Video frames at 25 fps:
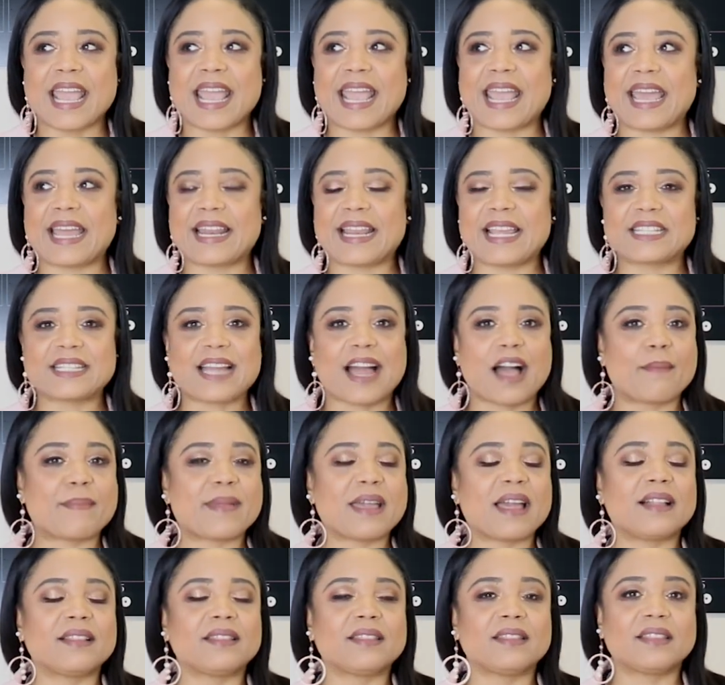and he taught
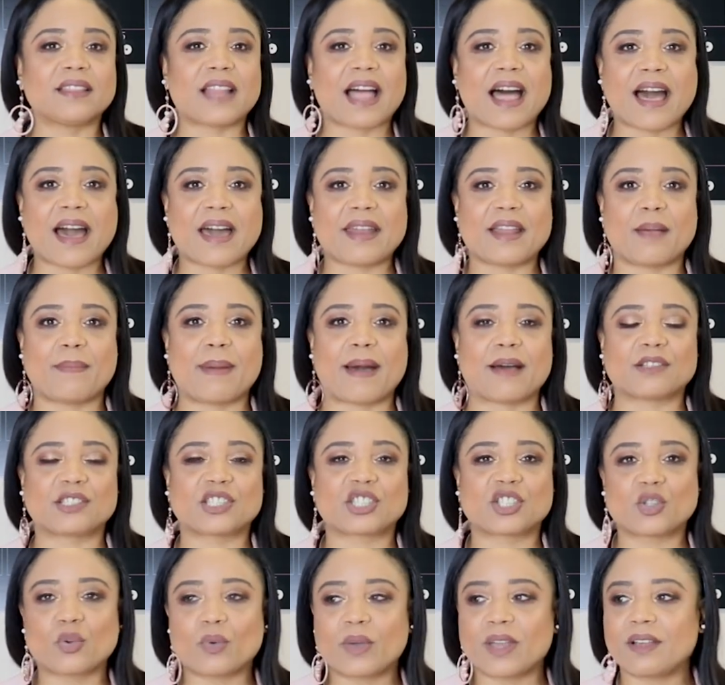me a lot about
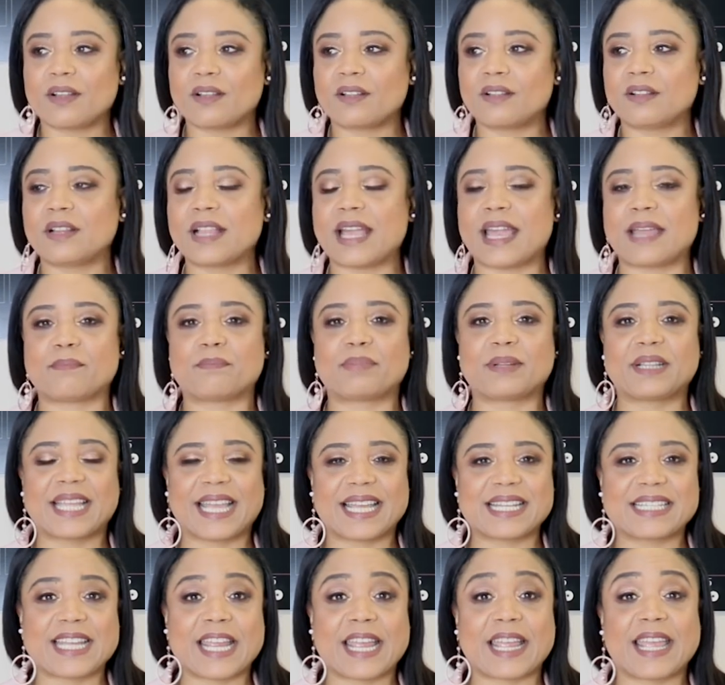soil and
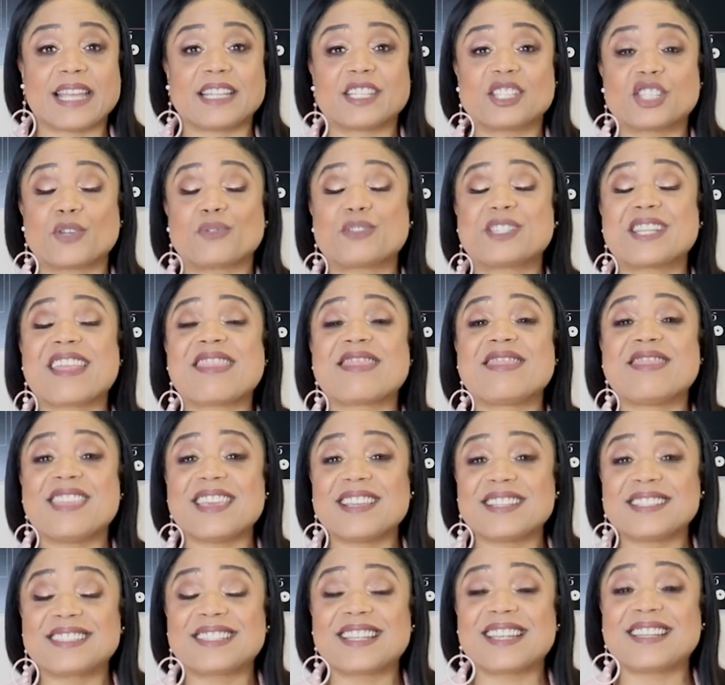planting. And so to
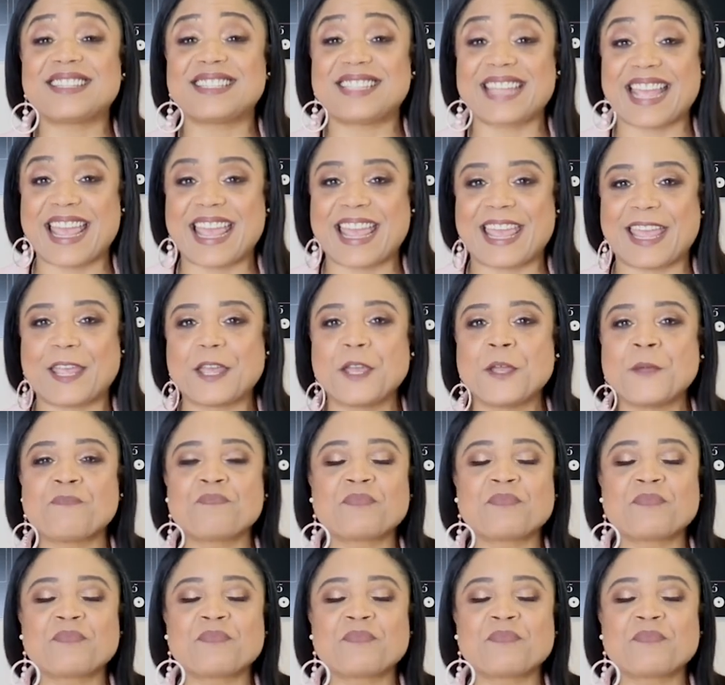this day,